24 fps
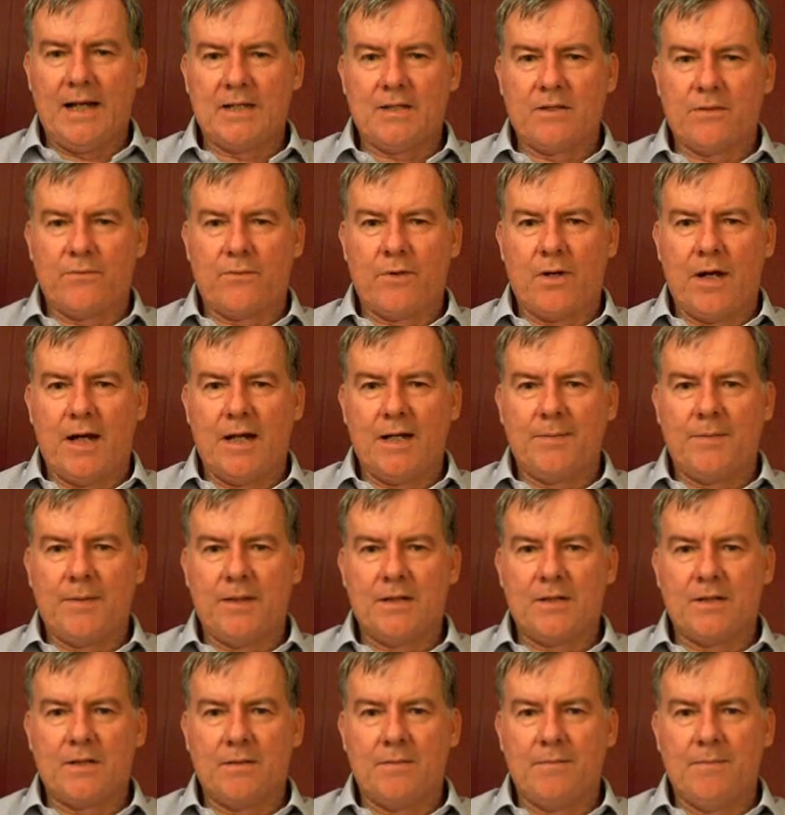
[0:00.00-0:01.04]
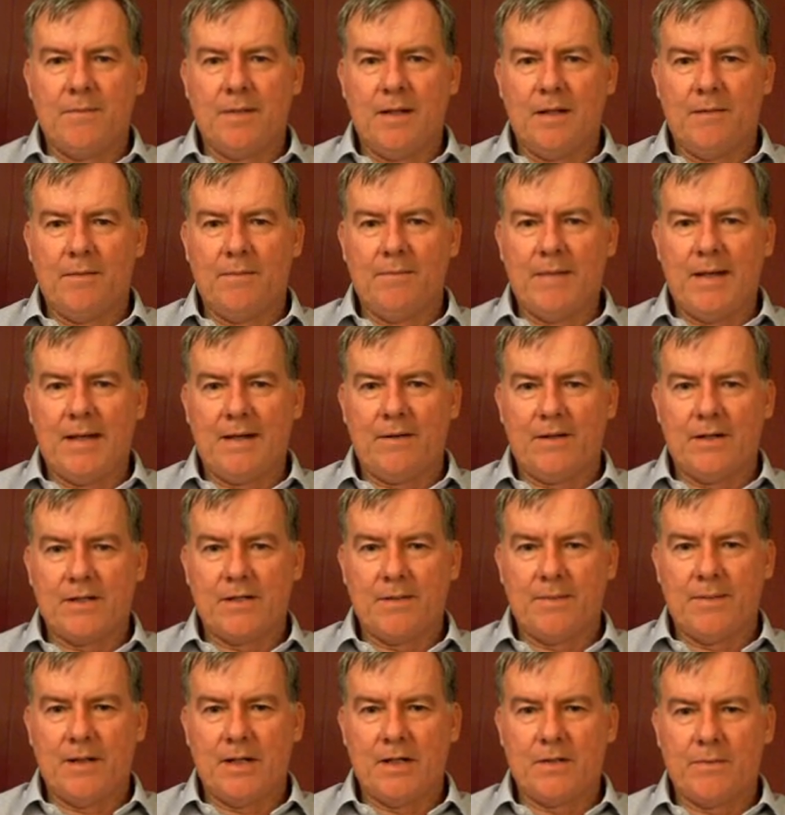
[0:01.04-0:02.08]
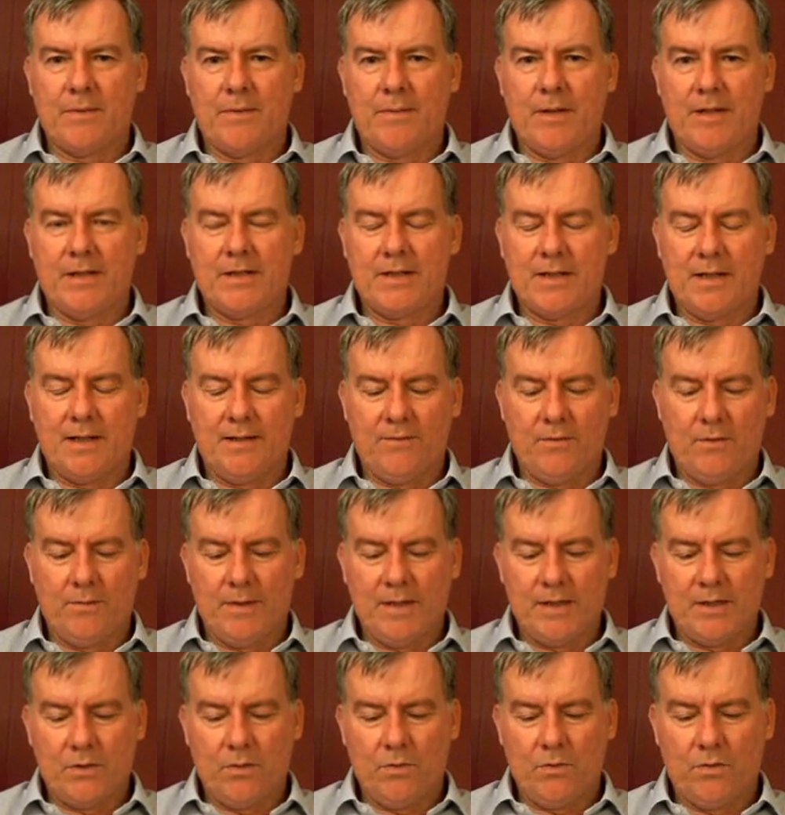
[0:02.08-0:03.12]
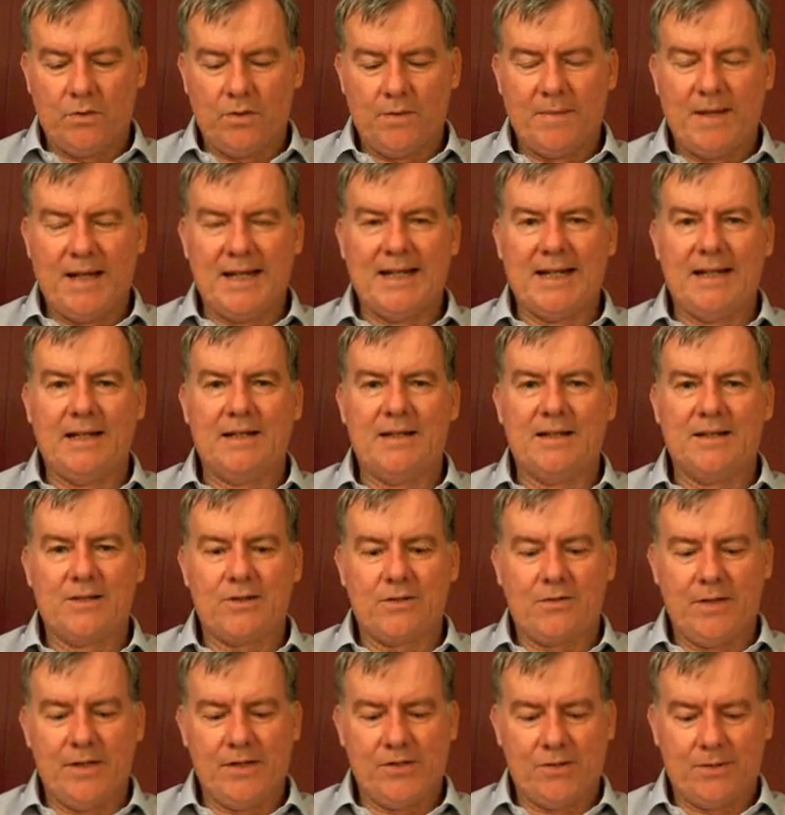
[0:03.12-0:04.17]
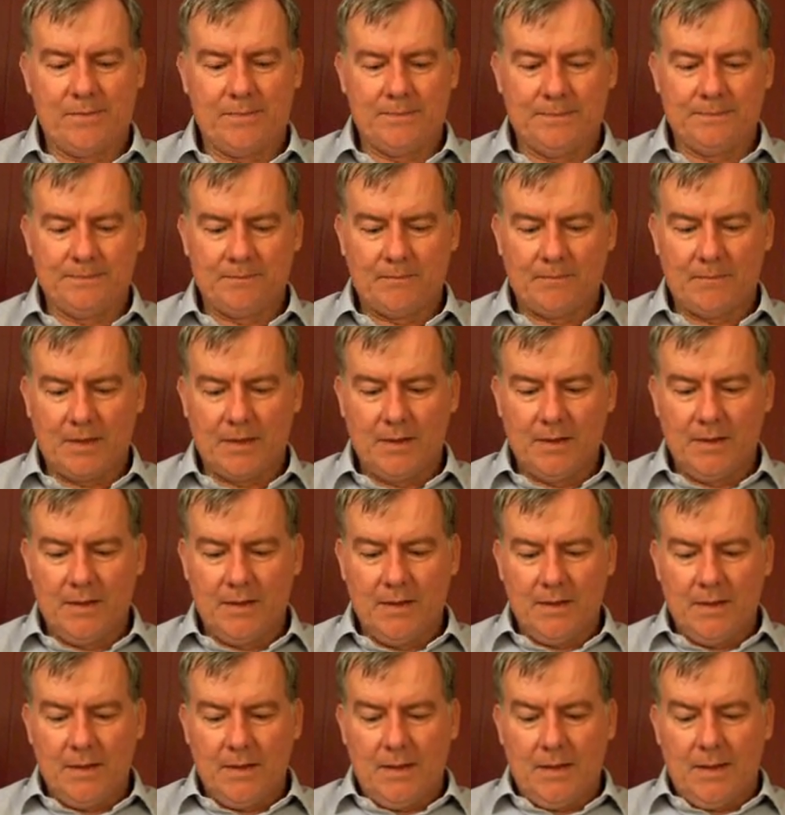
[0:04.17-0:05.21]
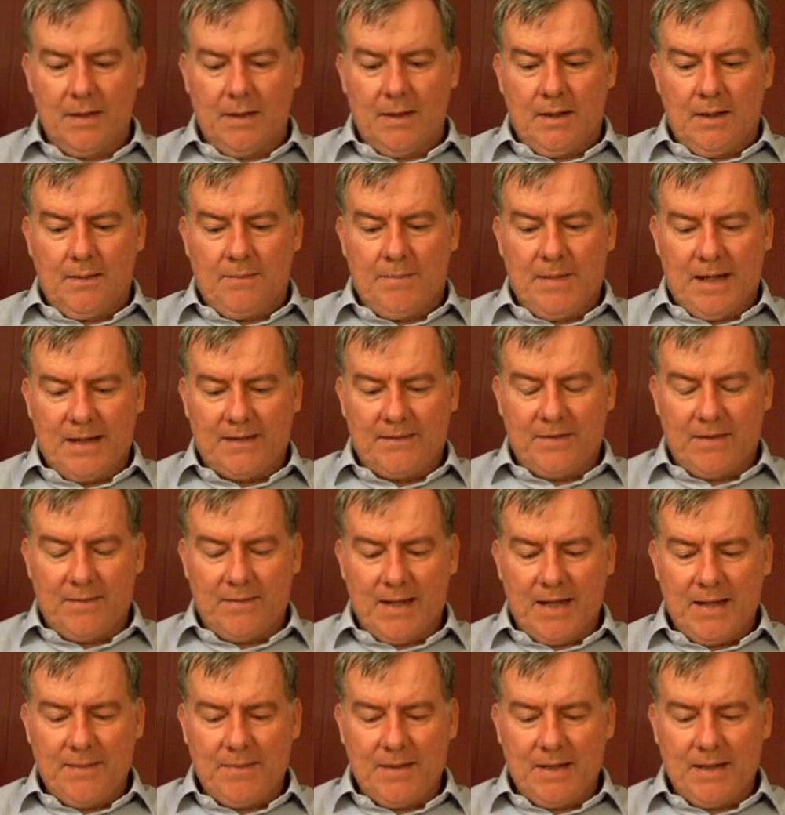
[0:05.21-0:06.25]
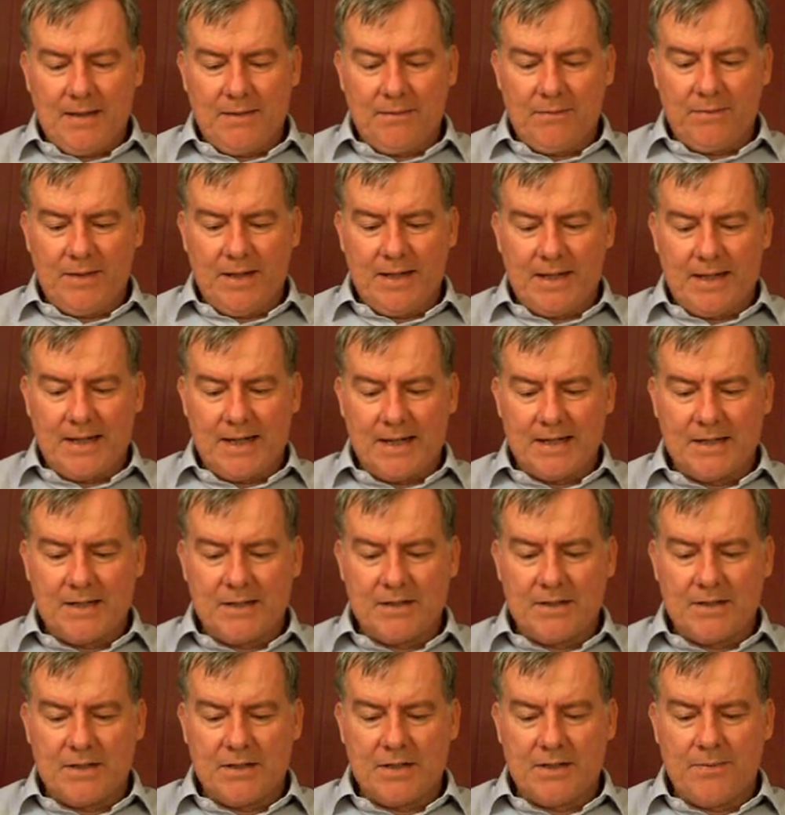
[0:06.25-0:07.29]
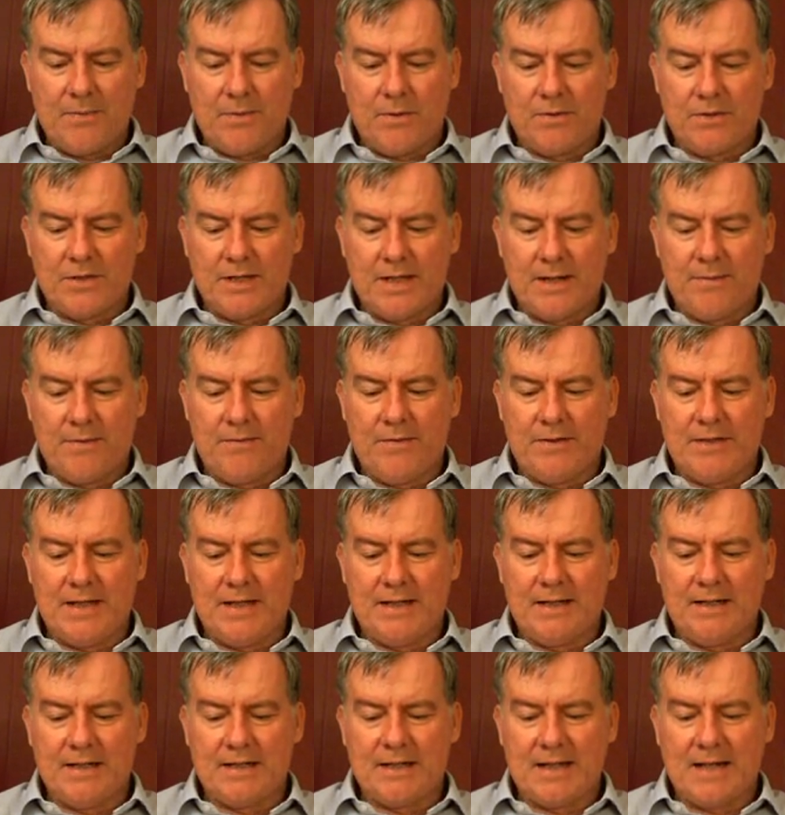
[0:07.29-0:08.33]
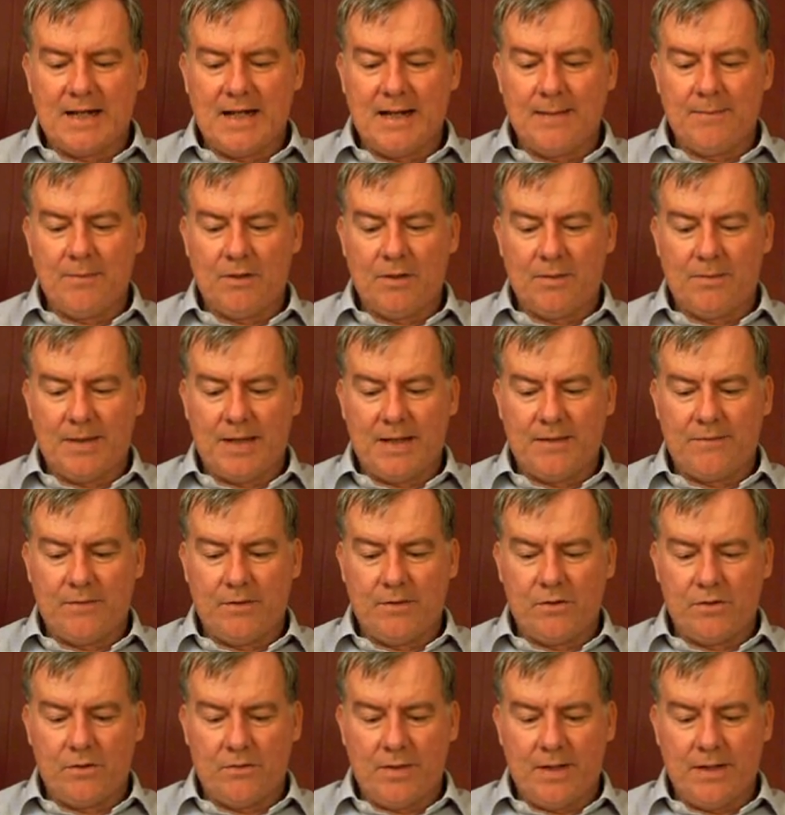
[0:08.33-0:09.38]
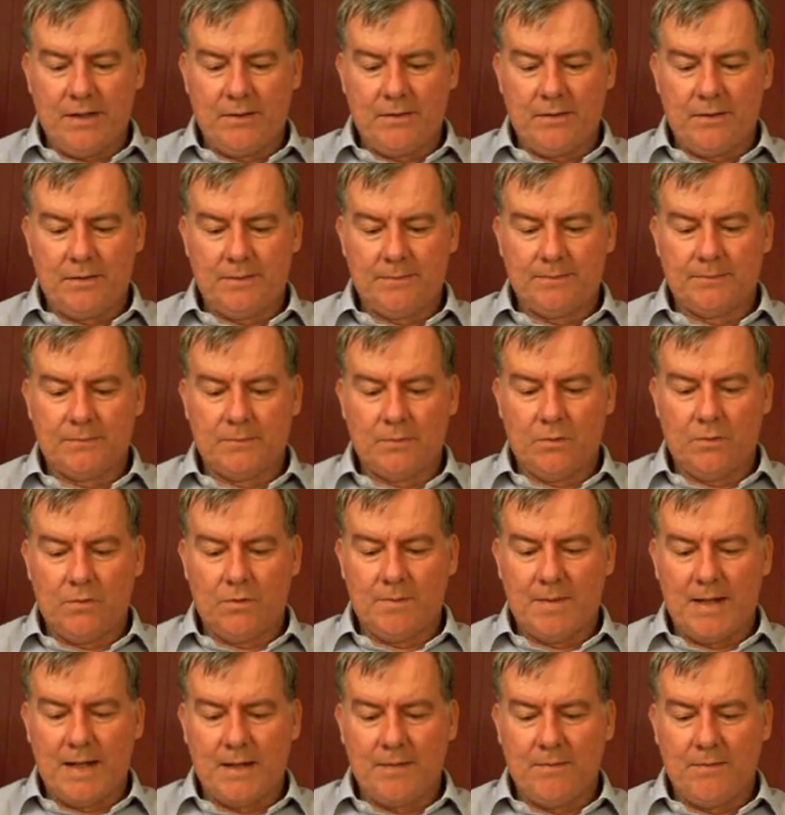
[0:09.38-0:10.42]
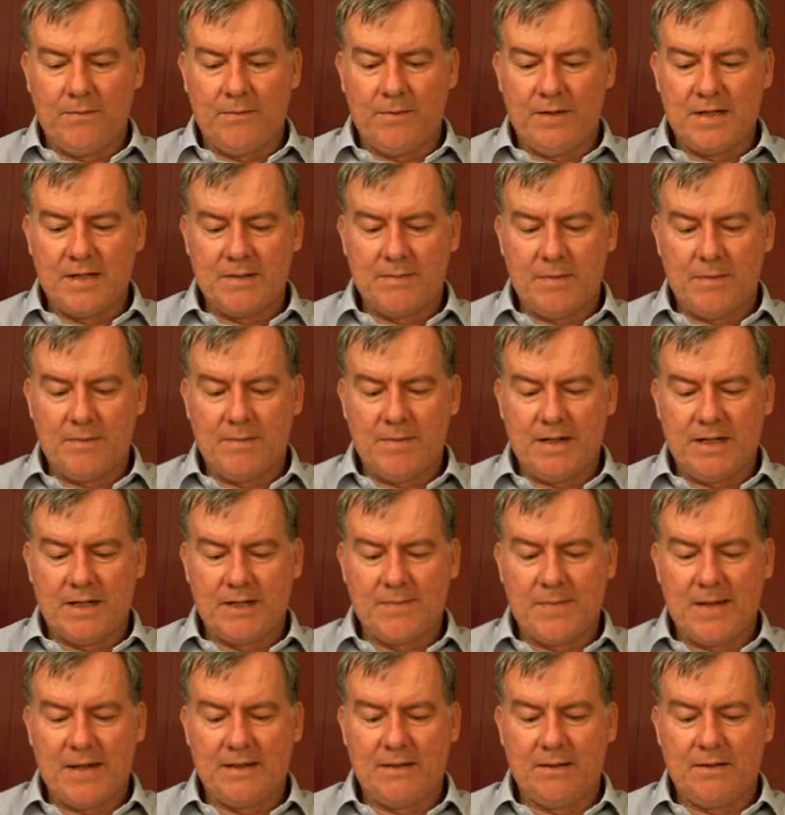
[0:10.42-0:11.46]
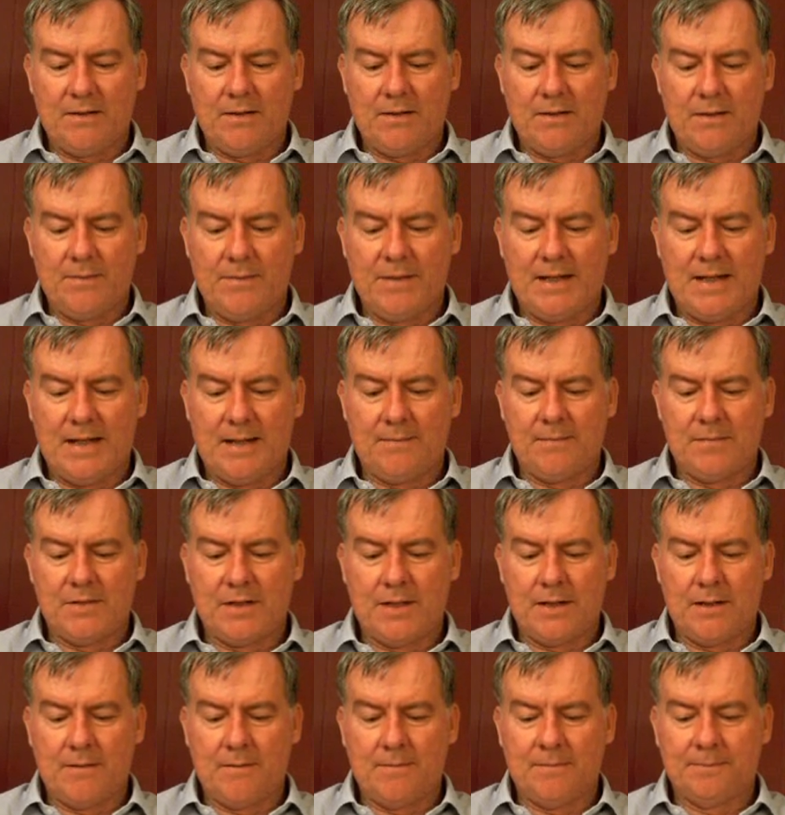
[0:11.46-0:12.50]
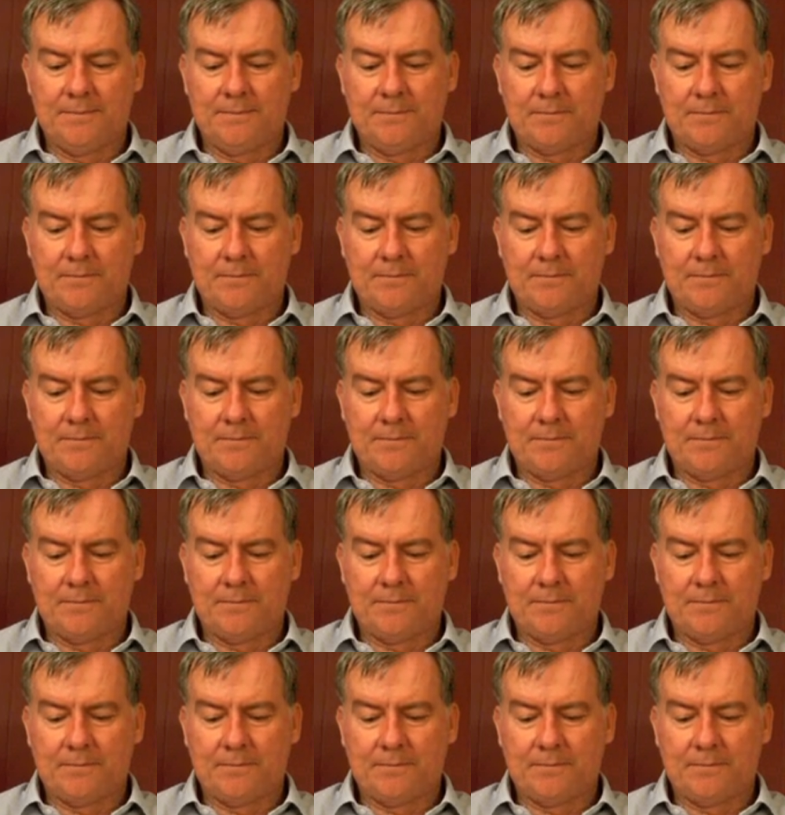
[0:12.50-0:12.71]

as a right, but as a matter, I suppose one might say, of almost automatic discretion. But there may be rare cases, as he points out, where the tenant is unable to pay future rent, or may reasonably be expected to become so.